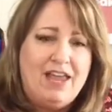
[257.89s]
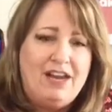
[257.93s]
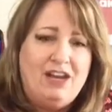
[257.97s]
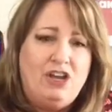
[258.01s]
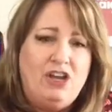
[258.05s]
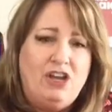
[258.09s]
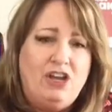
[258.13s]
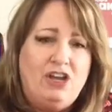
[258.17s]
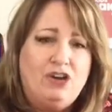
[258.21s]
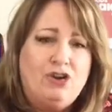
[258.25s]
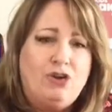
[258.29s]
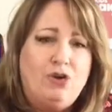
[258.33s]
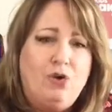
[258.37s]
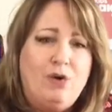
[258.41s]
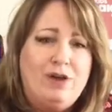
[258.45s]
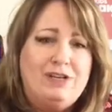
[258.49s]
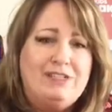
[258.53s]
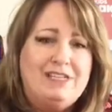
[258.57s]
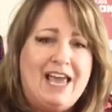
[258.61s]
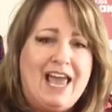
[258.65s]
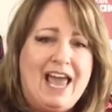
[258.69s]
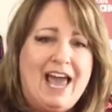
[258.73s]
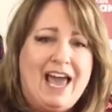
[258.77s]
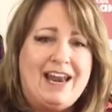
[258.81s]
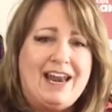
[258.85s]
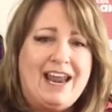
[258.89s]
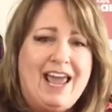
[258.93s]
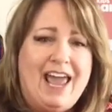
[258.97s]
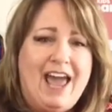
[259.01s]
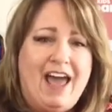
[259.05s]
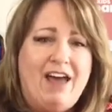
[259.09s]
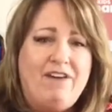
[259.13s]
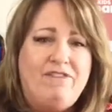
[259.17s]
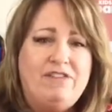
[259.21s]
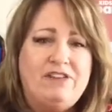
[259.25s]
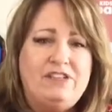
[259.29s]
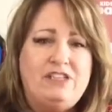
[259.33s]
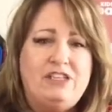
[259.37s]
you're going to add a half
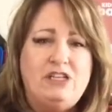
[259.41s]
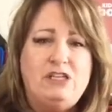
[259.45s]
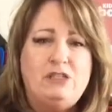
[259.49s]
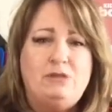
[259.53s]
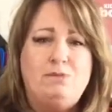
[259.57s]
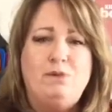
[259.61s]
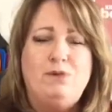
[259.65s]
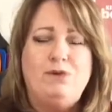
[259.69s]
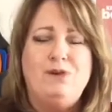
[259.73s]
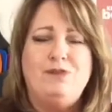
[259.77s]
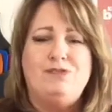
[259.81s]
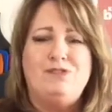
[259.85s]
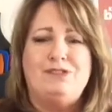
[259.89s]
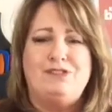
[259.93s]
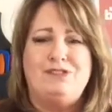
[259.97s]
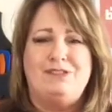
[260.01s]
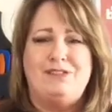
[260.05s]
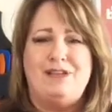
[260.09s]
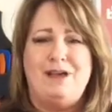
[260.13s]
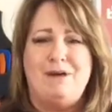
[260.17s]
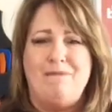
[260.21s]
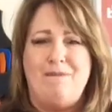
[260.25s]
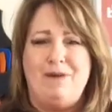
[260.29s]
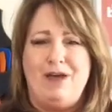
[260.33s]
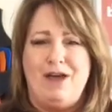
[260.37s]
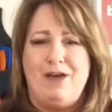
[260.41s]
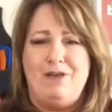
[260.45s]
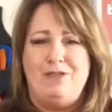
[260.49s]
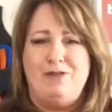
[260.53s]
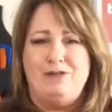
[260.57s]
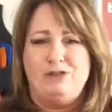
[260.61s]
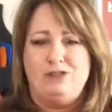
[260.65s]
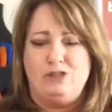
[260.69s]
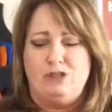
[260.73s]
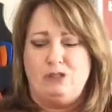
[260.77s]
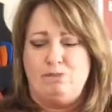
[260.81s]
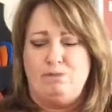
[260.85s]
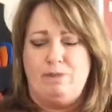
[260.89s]
a teaspoon of some other
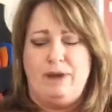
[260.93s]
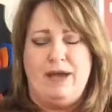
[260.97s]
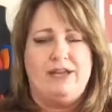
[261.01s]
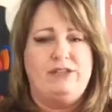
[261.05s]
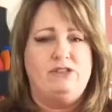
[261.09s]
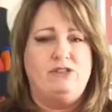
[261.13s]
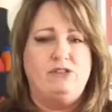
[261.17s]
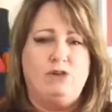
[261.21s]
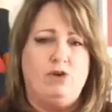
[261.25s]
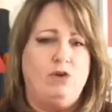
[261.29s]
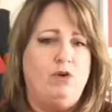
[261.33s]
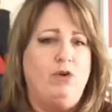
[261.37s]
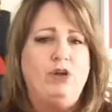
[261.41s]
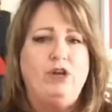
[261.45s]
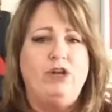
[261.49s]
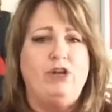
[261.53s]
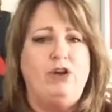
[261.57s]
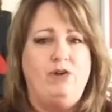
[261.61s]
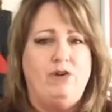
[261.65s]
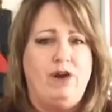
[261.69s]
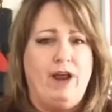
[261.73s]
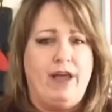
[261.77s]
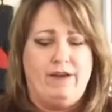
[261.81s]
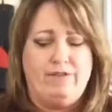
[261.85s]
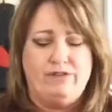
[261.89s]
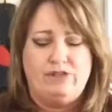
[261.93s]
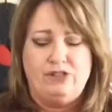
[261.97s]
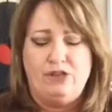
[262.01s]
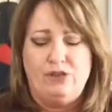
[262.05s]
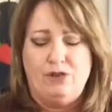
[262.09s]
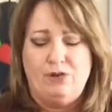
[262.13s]
spice, or you don't have to.